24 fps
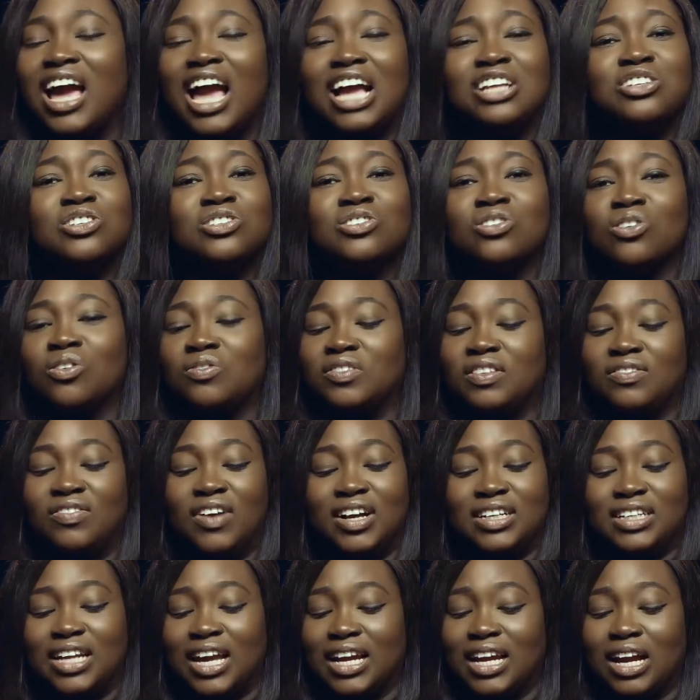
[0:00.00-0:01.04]
I just love the
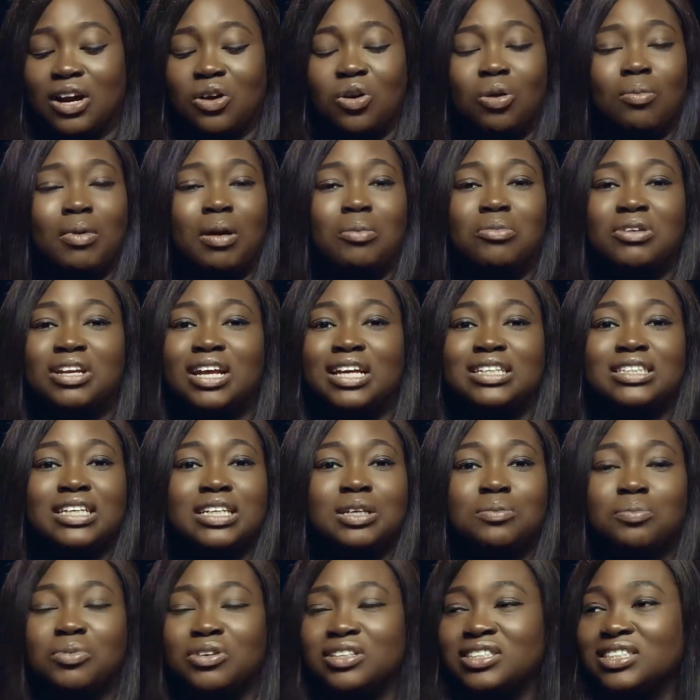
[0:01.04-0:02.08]
fact that I can call my mother at
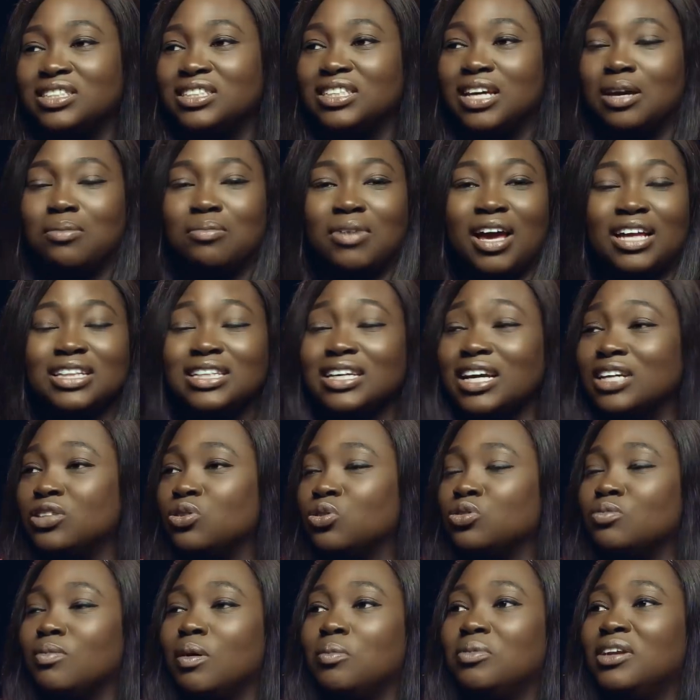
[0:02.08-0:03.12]
any point in time. I think I
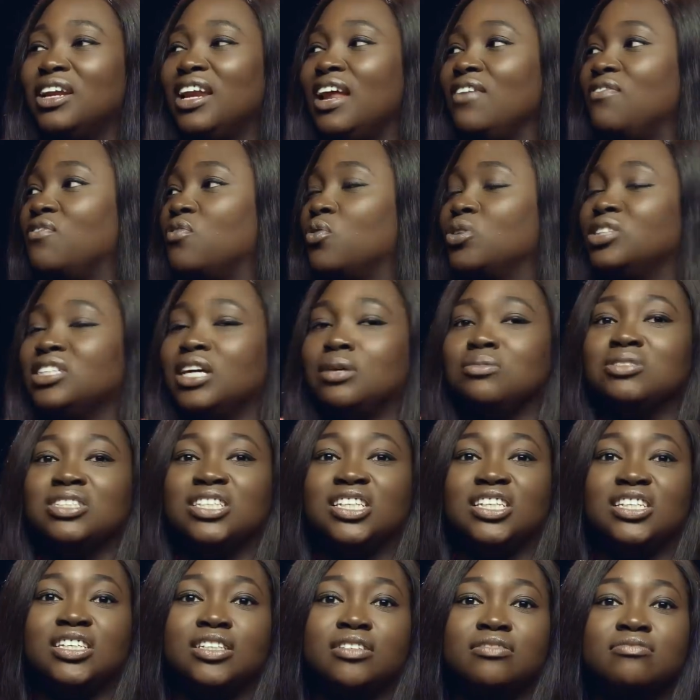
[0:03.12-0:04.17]
talk to my mother like four times
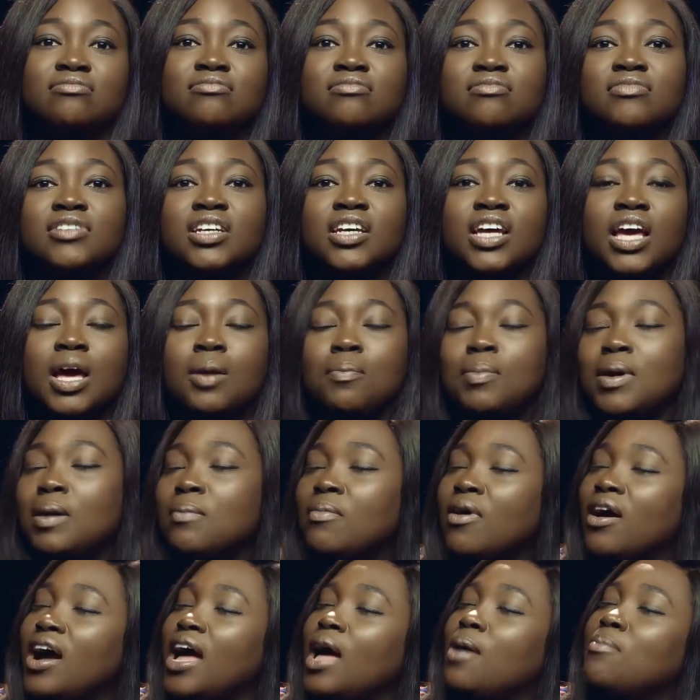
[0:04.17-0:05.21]
in a day.
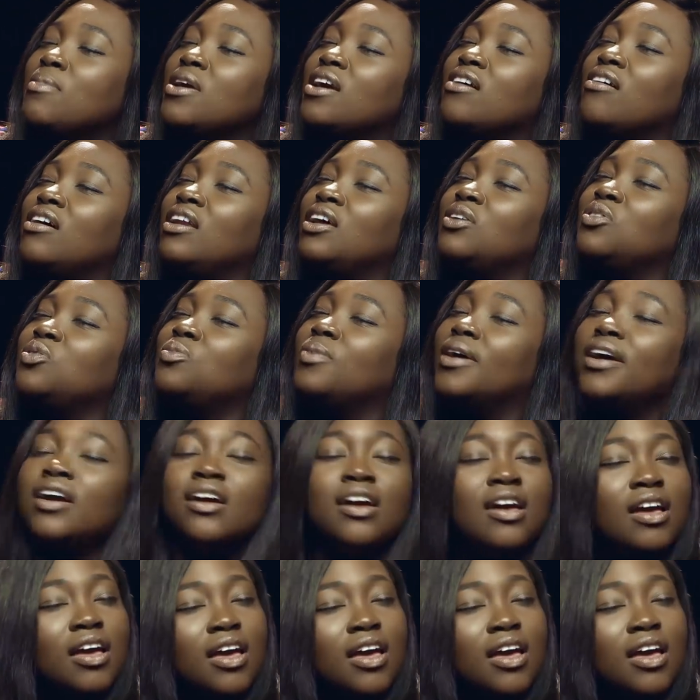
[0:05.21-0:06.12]
Bimbo, help me call an Uber.